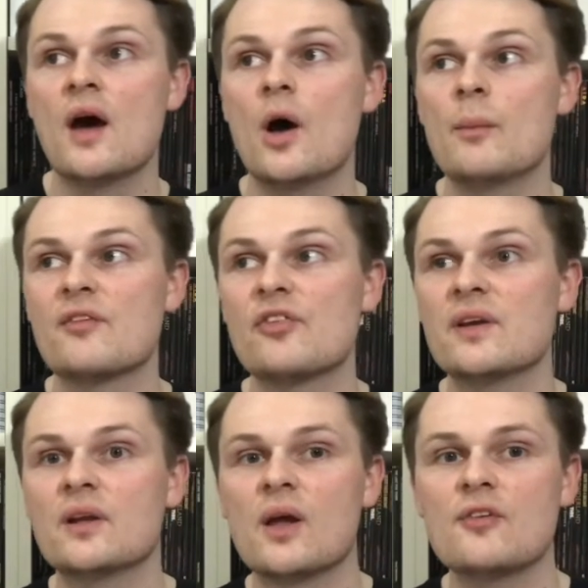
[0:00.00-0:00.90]
I've
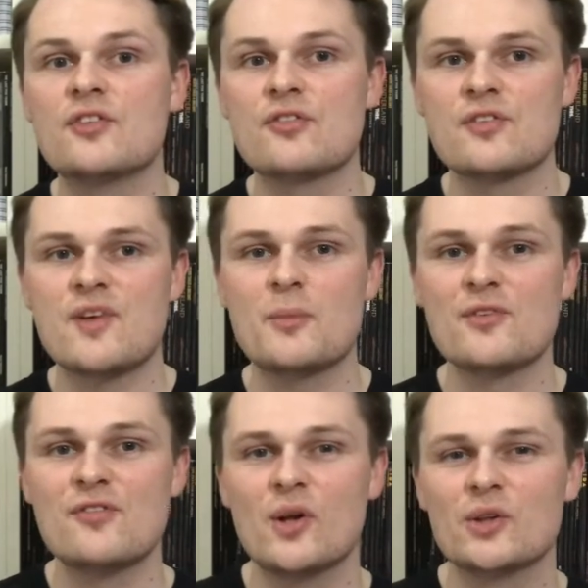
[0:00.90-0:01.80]
seen a lot of different types
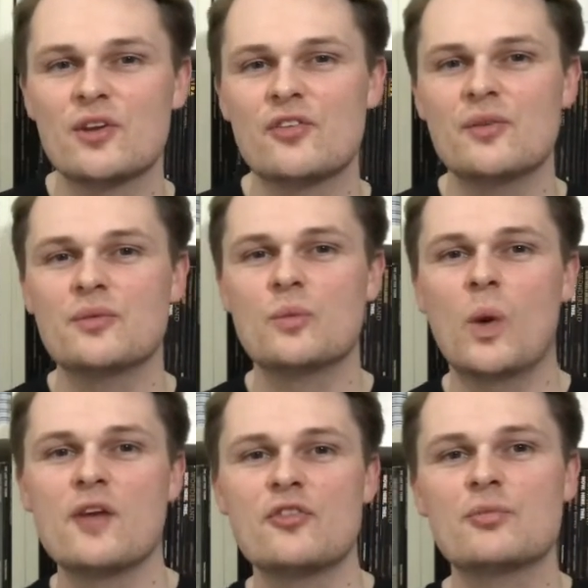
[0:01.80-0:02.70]
of folders and
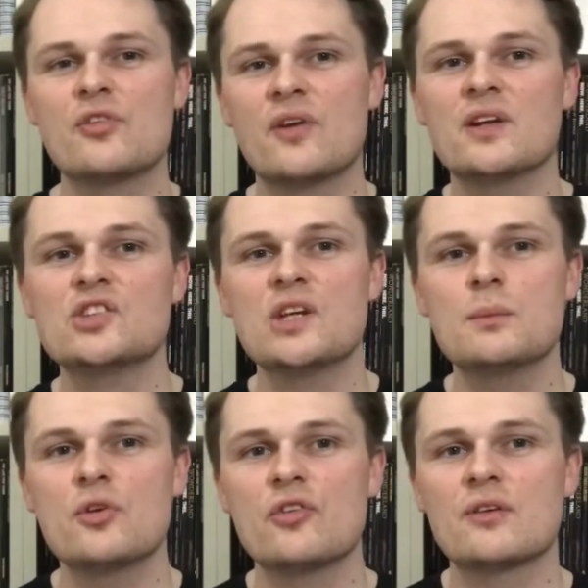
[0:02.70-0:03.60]
ways of presenting
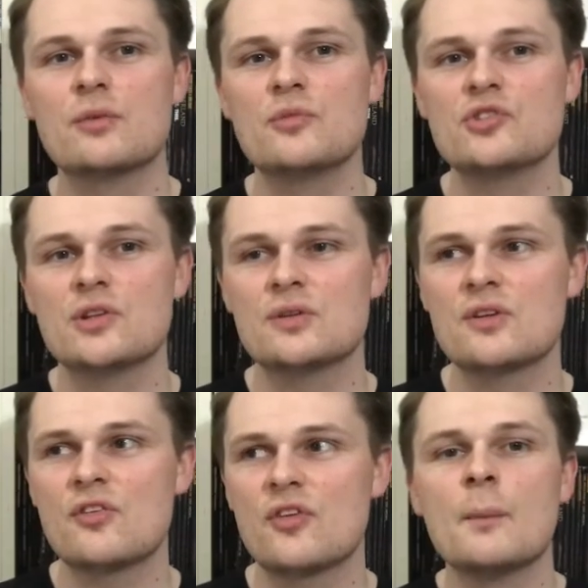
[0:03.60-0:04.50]
sheet music from
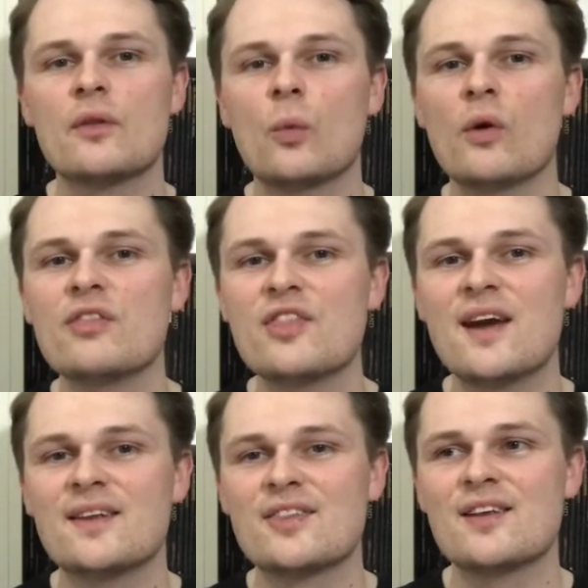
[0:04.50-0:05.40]
students. But the one
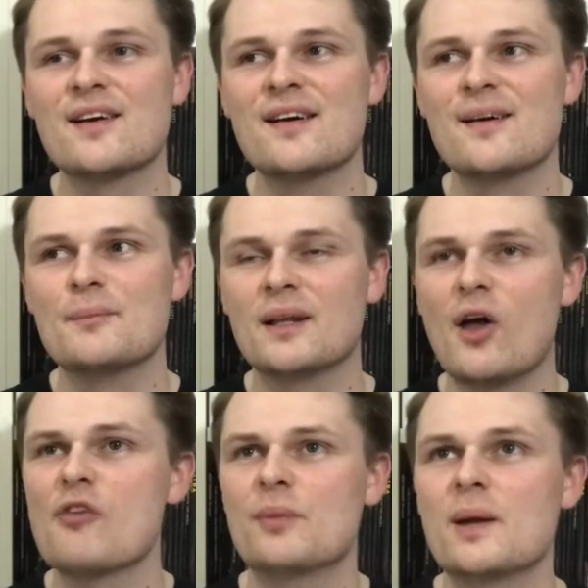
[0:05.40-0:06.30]
thing that a
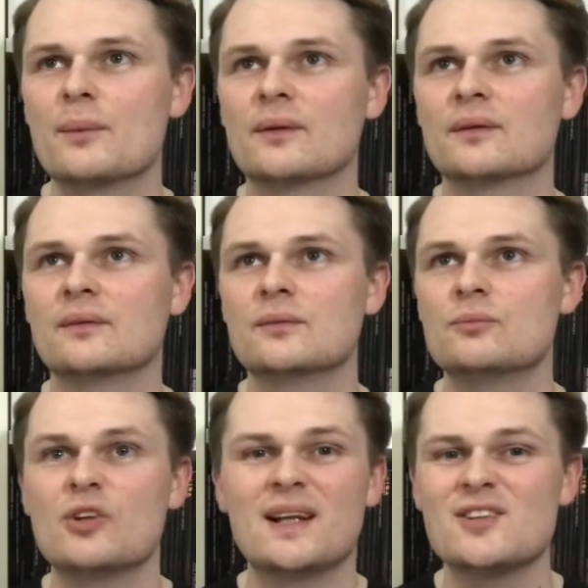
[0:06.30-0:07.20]
lot of people
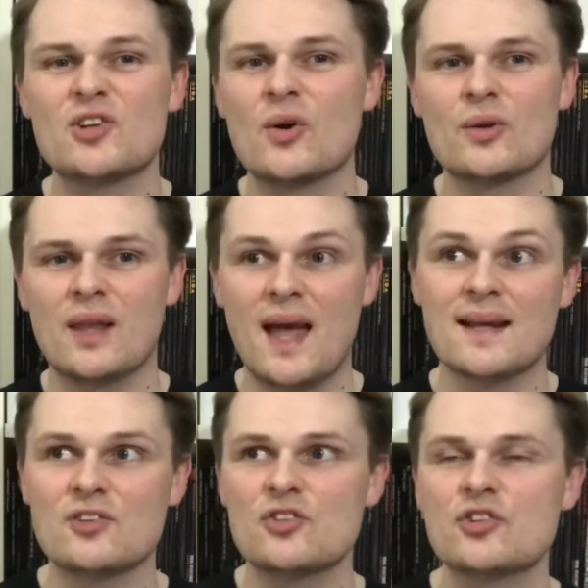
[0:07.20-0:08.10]
really don't
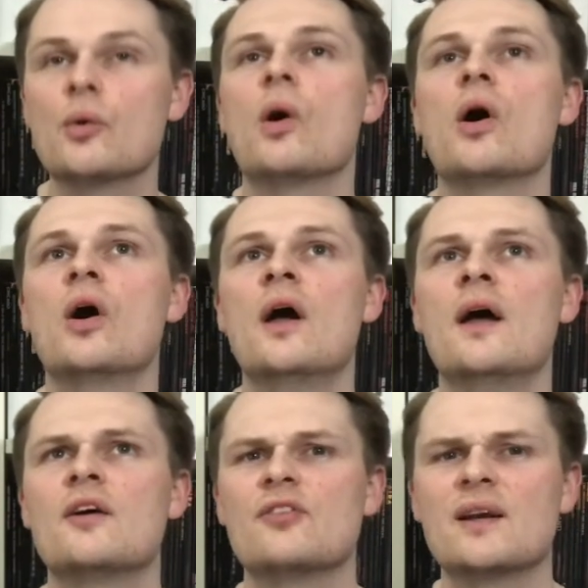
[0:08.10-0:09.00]
like to do, or
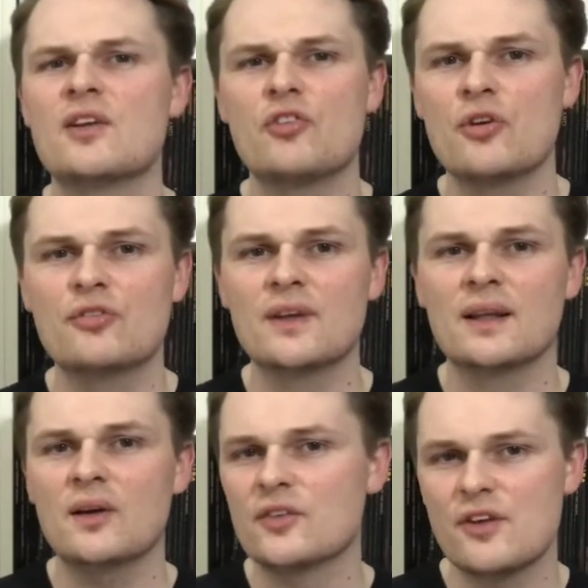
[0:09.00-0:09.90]
find it too
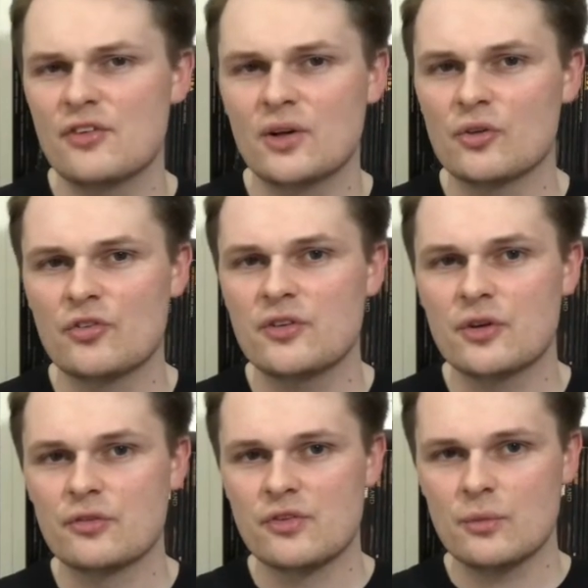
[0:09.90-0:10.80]
fiddly or difficult to
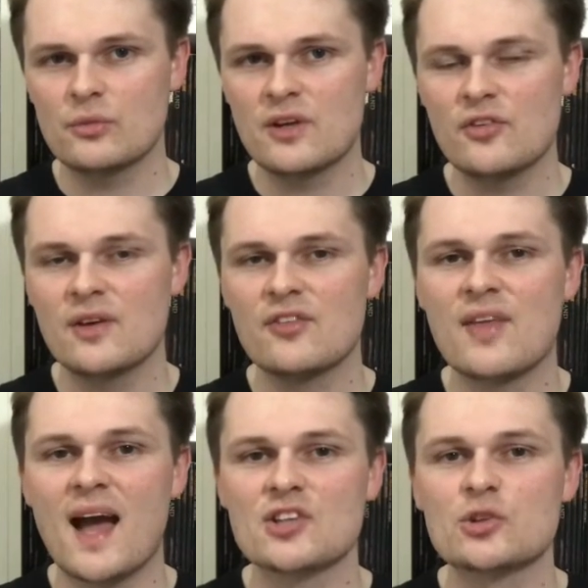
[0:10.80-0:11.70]
do for some reason, is
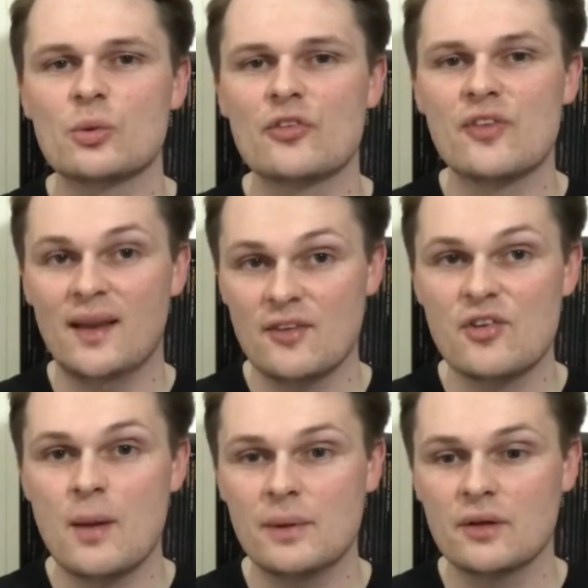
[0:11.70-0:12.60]
the actual
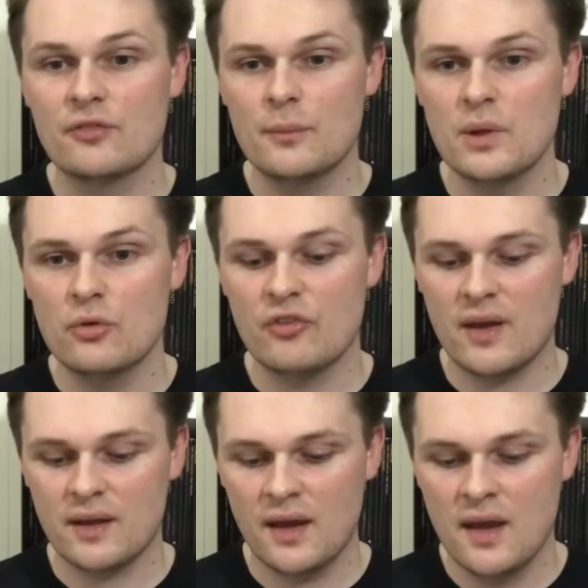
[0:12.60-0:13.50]
sellotaping of the
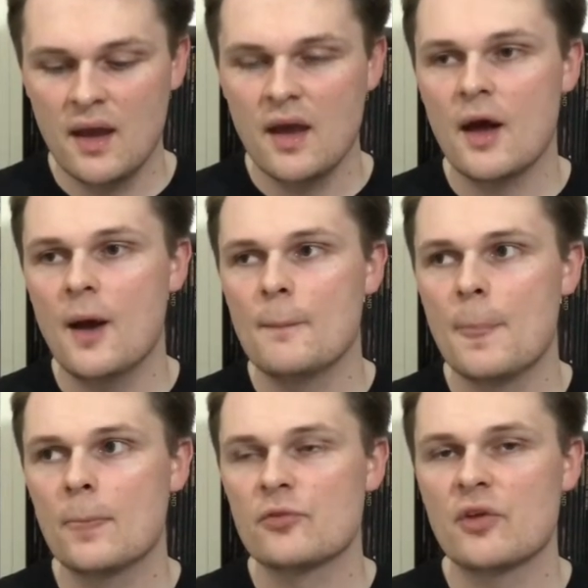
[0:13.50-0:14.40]
music,
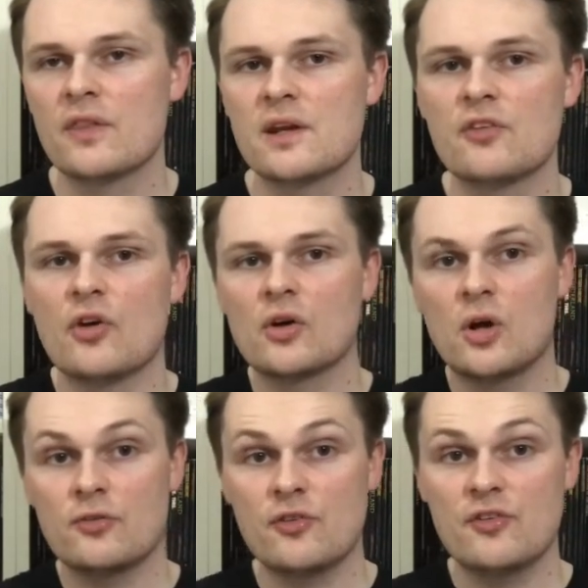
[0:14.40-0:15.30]
so that it's all
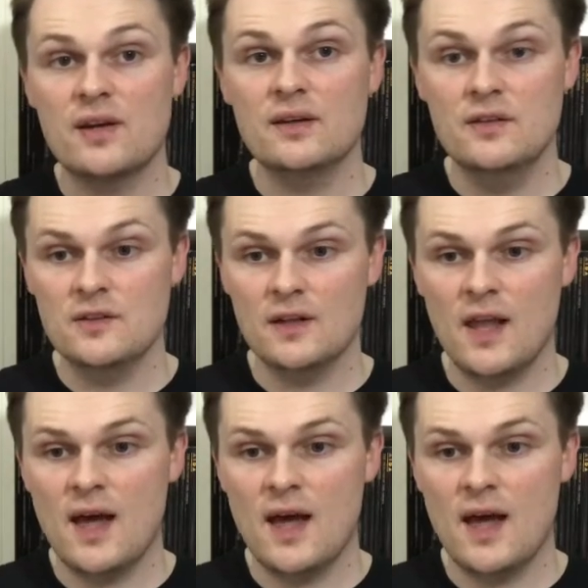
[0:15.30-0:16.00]
concertinaed in a